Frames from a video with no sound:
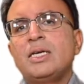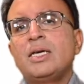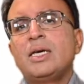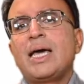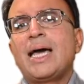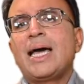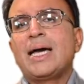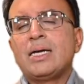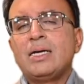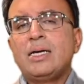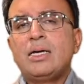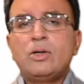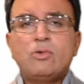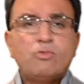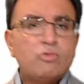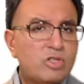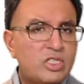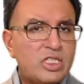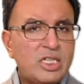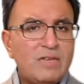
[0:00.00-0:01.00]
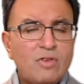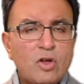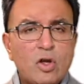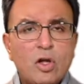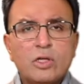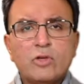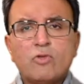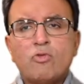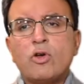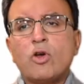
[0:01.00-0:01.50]
receiving all
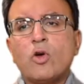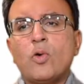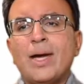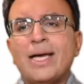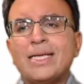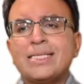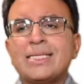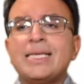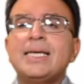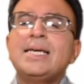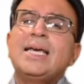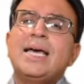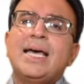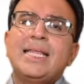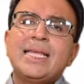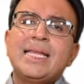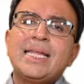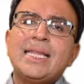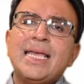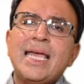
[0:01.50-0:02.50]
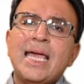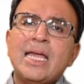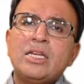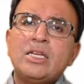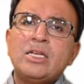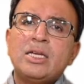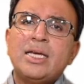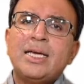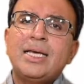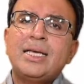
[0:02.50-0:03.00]
the requests, and then at the end
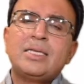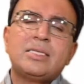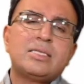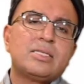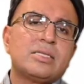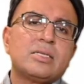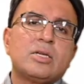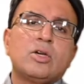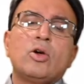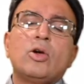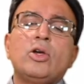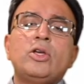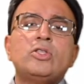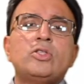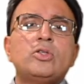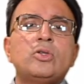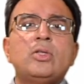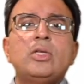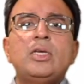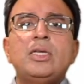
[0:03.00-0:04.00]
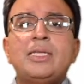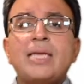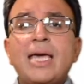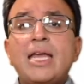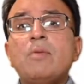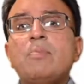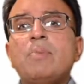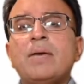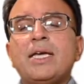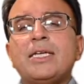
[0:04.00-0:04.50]
it's going to the
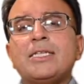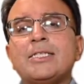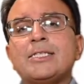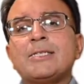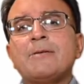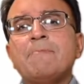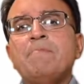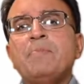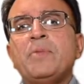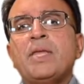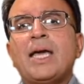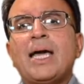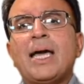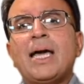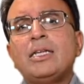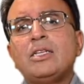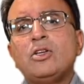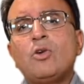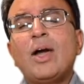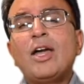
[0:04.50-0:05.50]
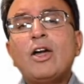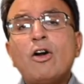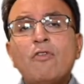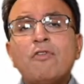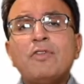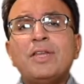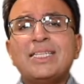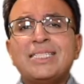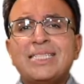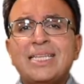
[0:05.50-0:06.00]
database. And quite often
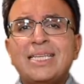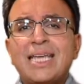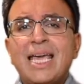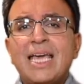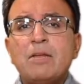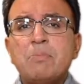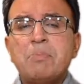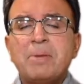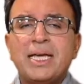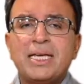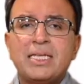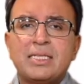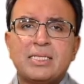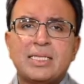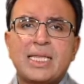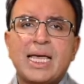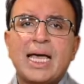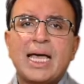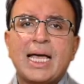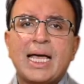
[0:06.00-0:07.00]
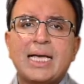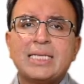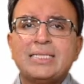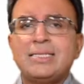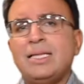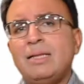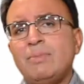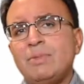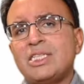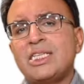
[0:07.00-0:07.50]
it's the database that has the
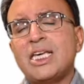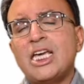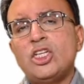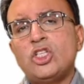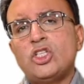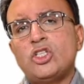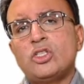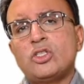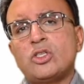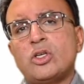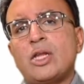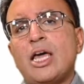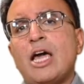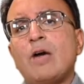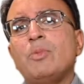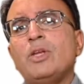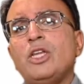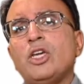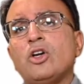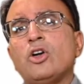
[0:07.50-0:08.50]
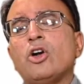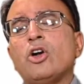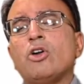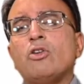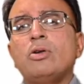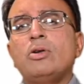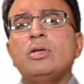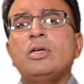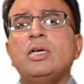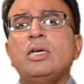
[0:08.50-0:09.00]
limitations on how many
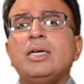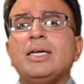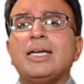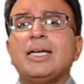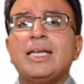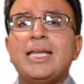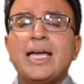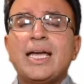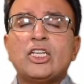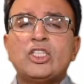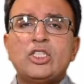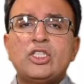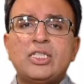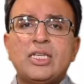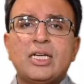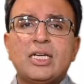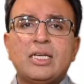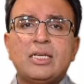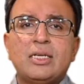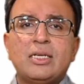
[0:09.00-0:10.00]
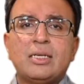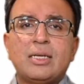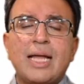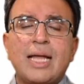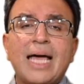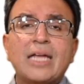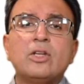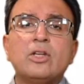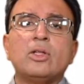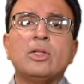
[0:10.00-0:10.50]
concurrent connections it can
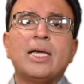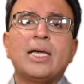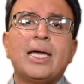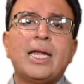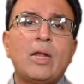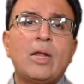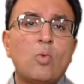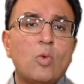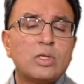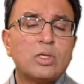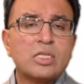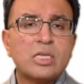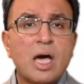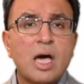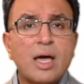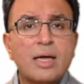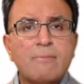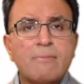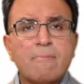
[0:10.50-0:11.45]
handle at any one time.